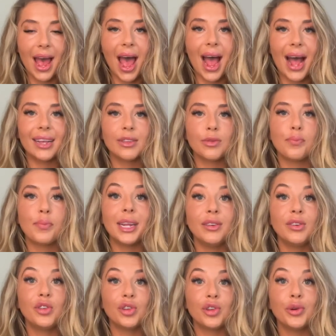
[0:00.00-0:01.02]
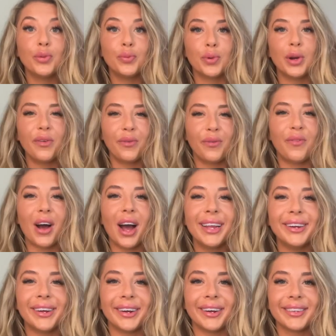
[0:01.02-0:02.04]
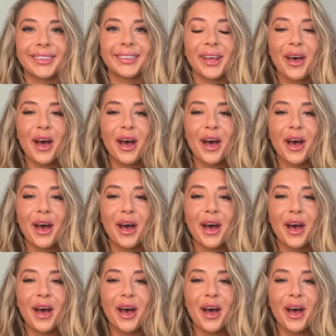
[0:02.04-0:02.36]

has been to refine us